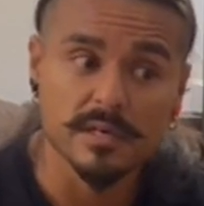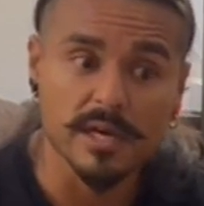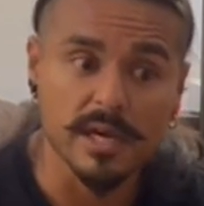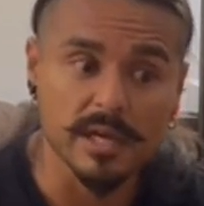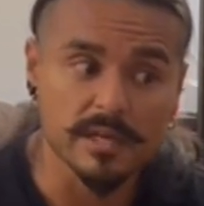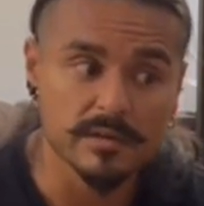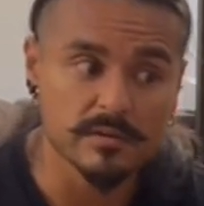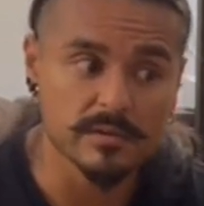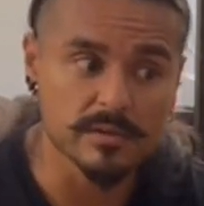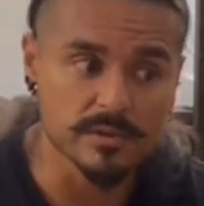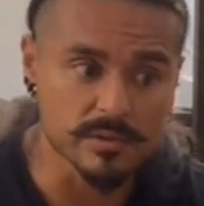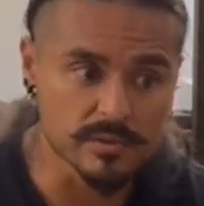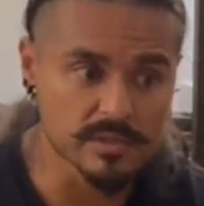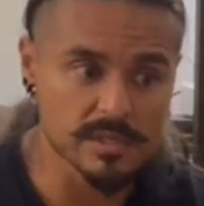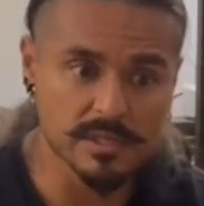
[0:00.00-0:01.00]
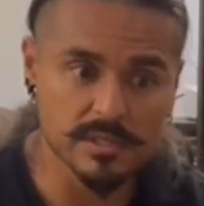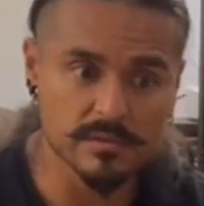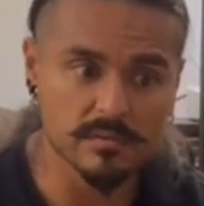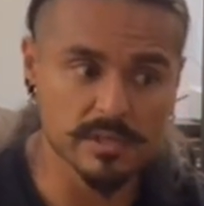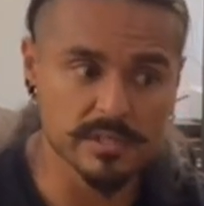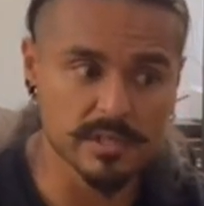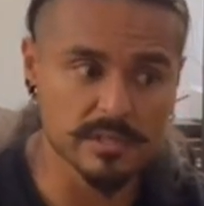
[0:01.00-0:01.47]
And usually
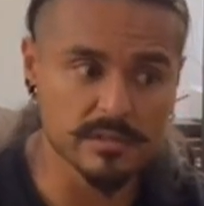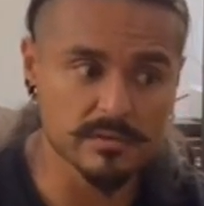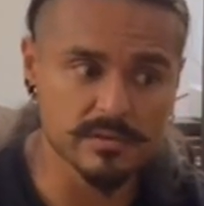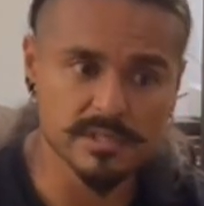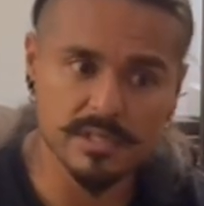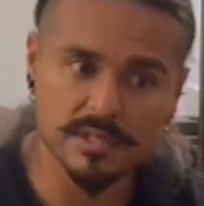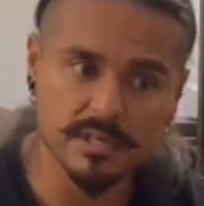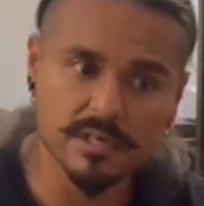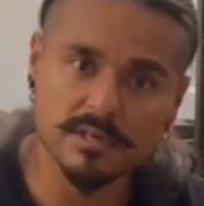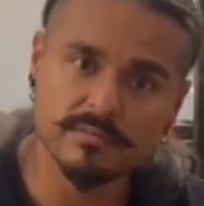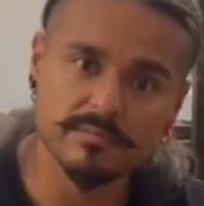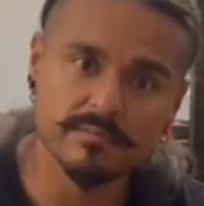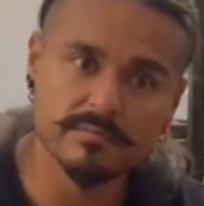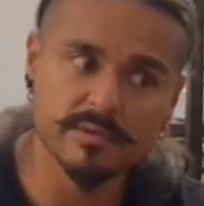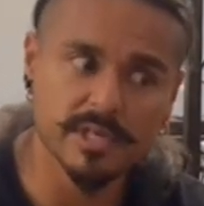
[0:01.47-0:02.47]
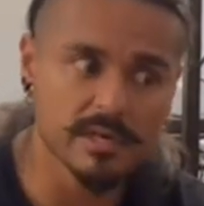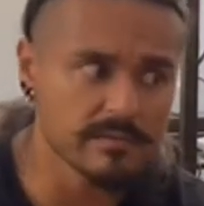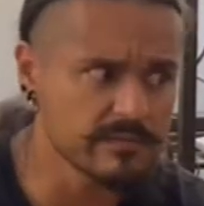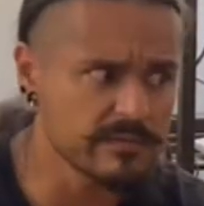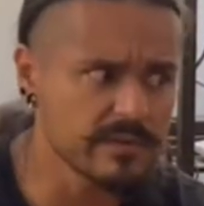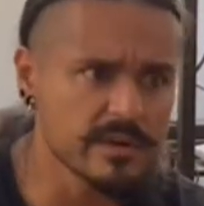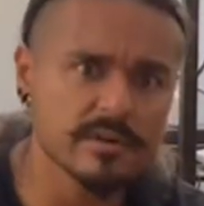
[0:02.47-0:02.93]
what they do is that they
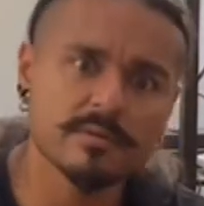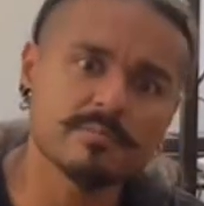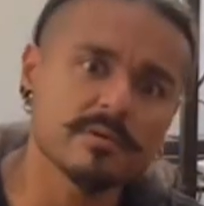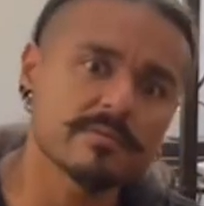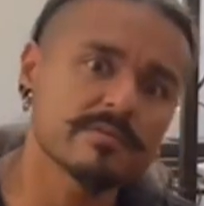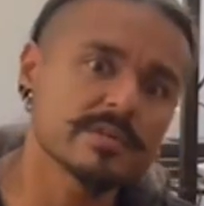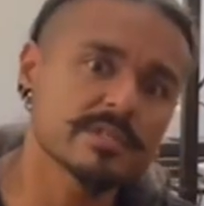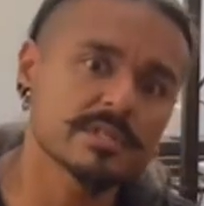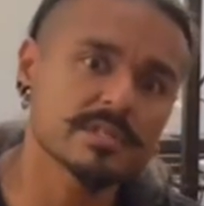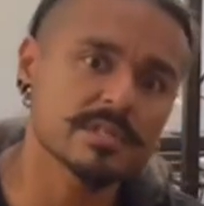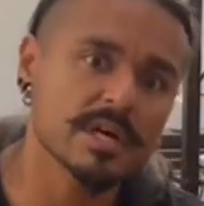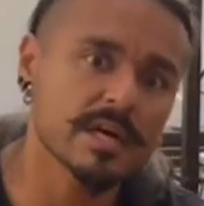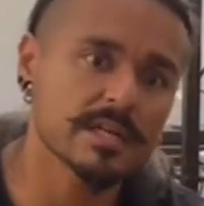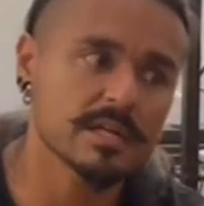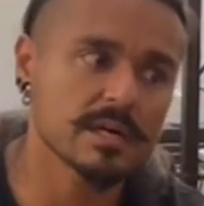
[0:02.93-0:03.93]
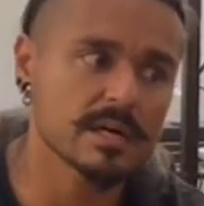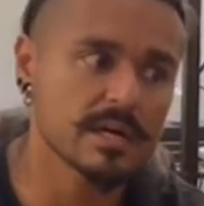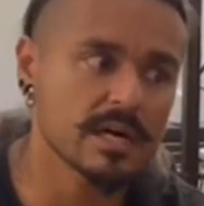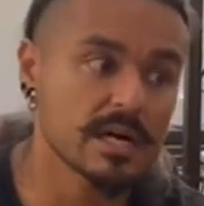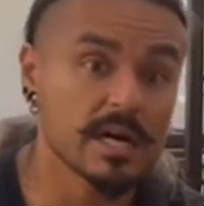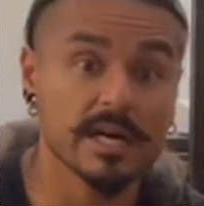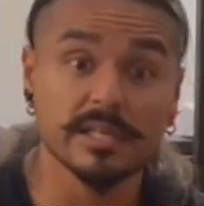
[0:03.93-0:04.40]
become very proficient at
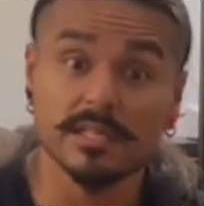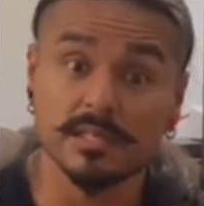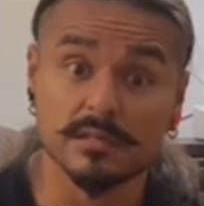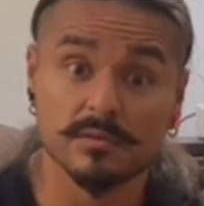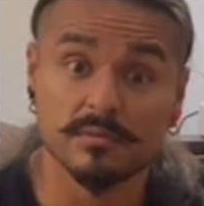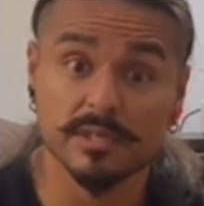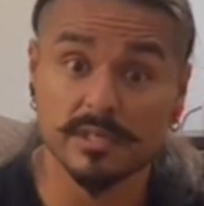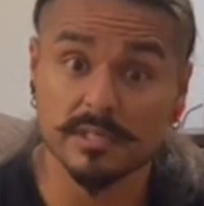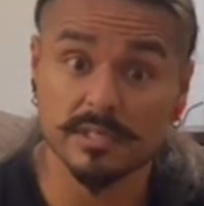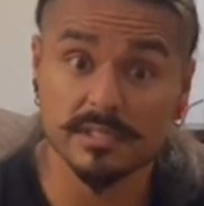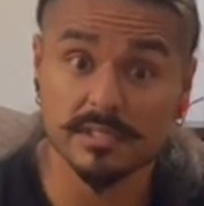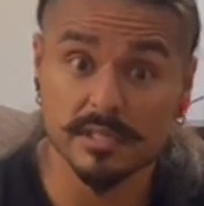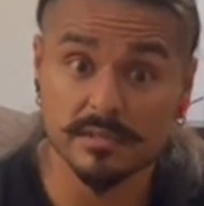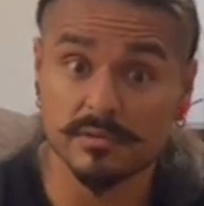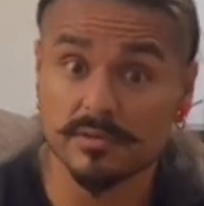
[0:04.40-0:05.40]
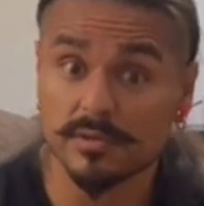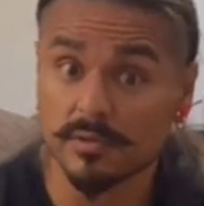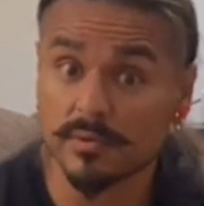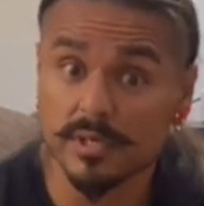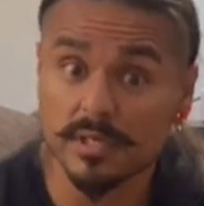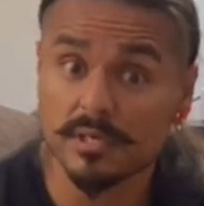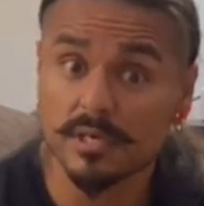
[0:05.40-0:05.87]
hiding what it is that they're
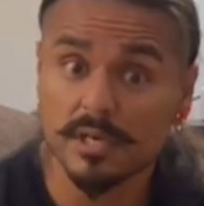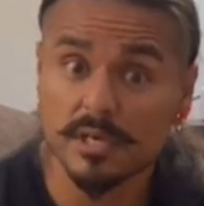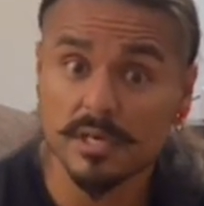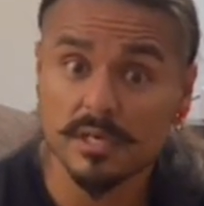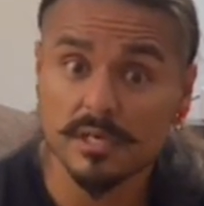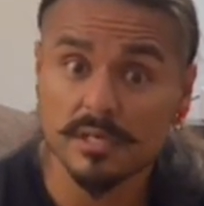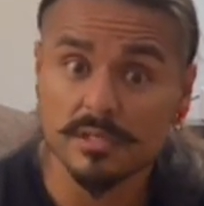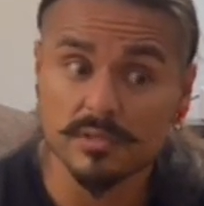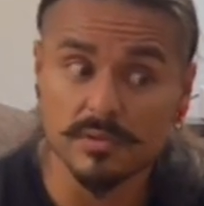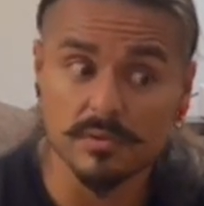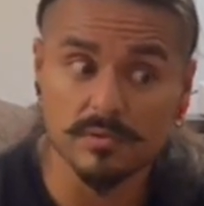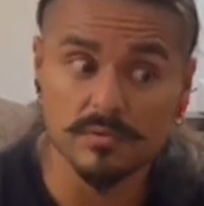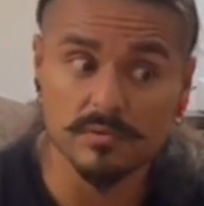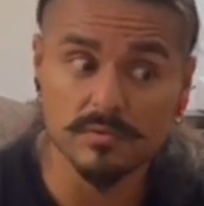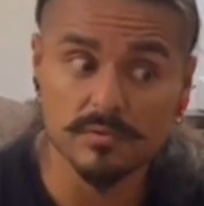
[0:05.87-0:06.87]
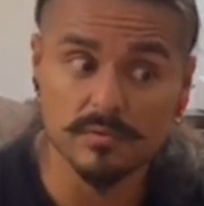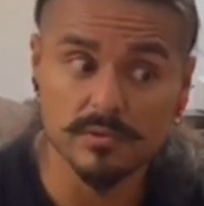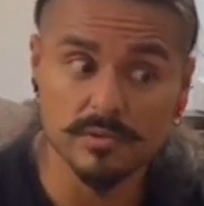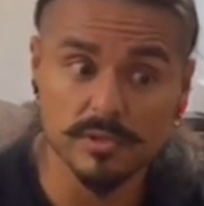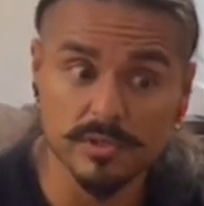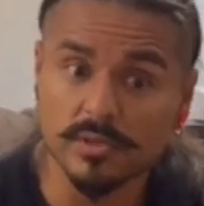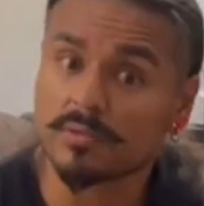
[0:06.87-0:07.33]
doing. So
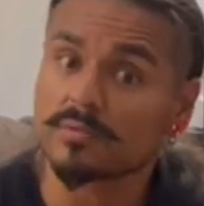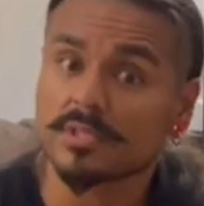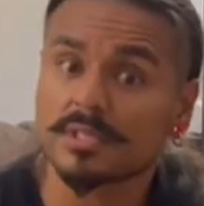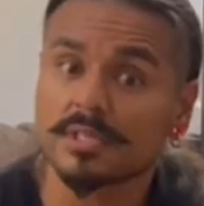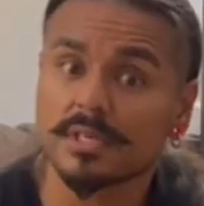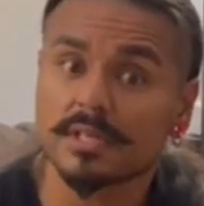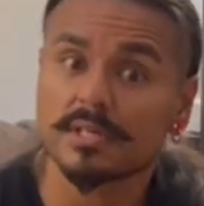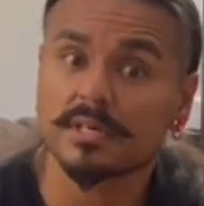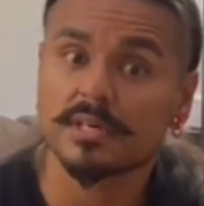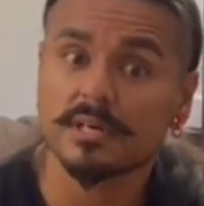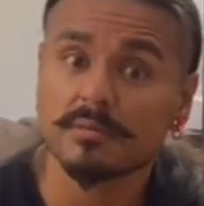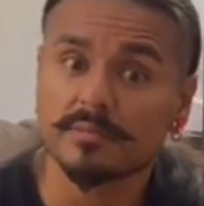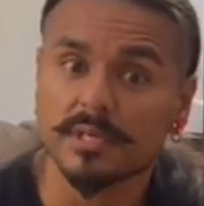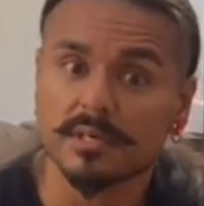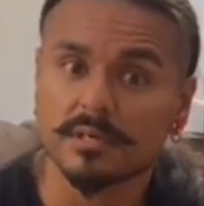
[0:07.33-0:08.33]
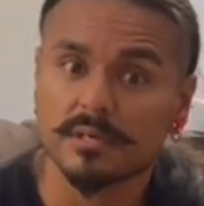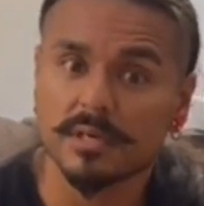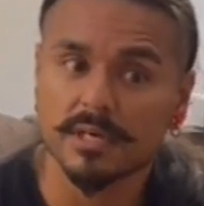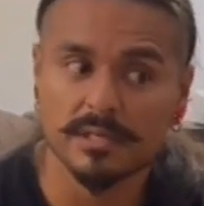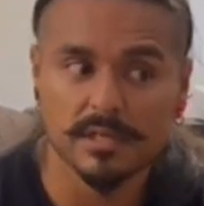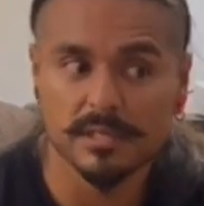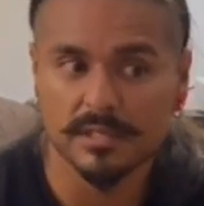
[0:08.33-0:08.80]
you don't see it coming.
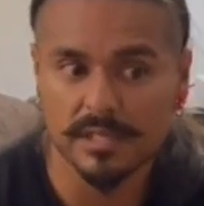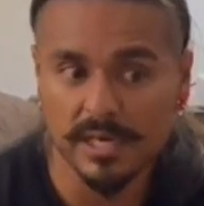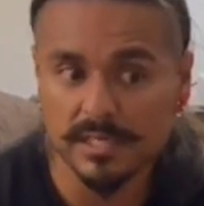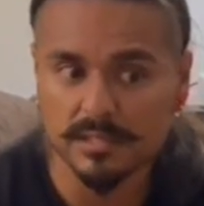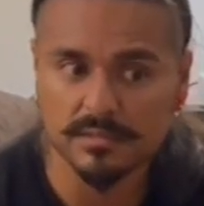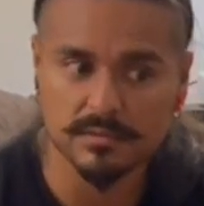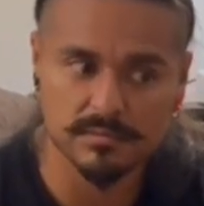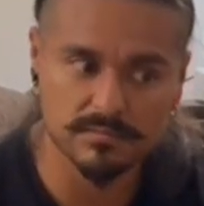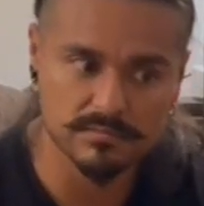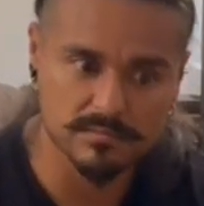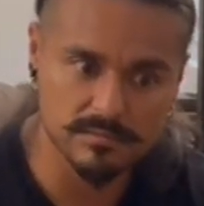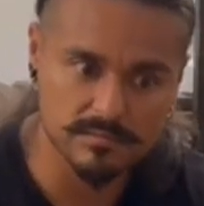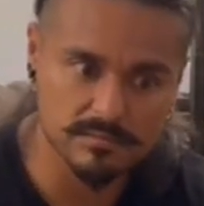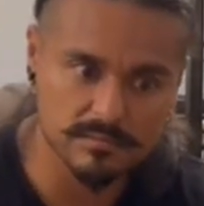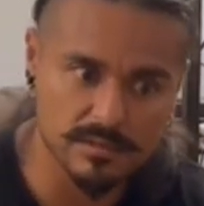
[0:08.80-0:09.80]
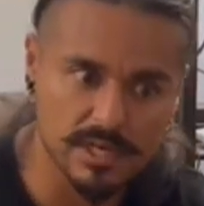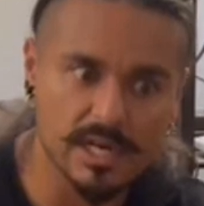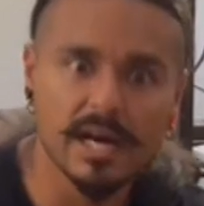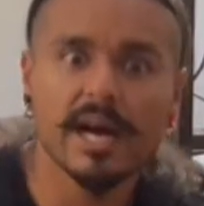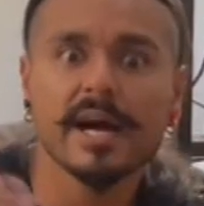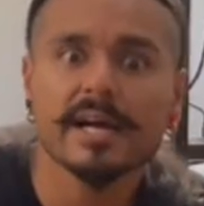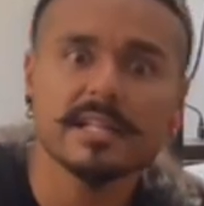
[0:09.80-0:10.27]
And that's
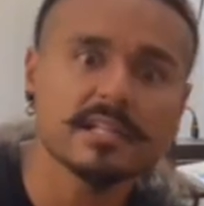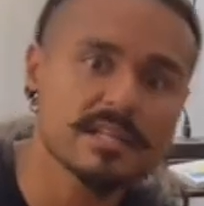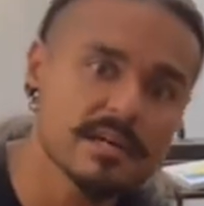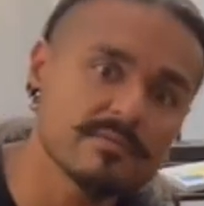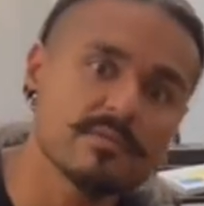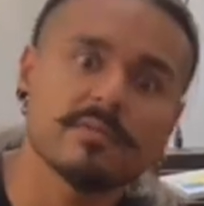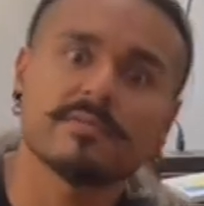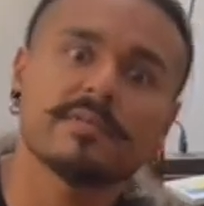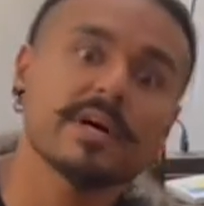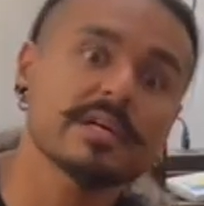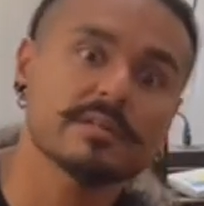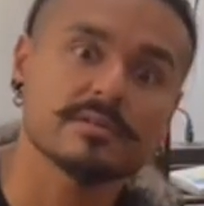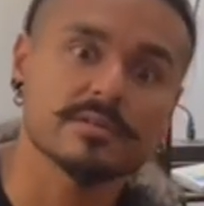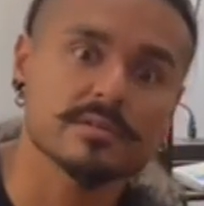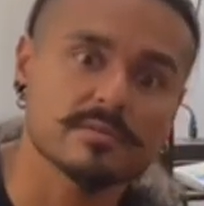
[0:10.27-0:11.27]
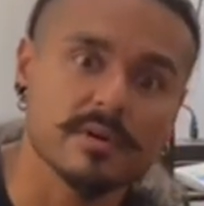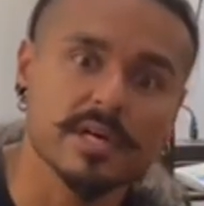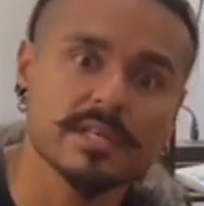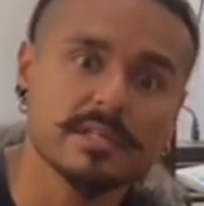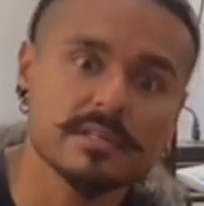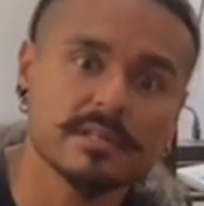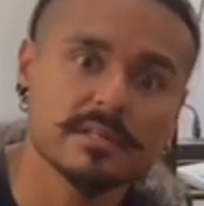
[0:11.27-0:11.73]
high level fighters,
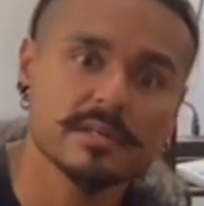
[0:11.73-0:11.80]
right?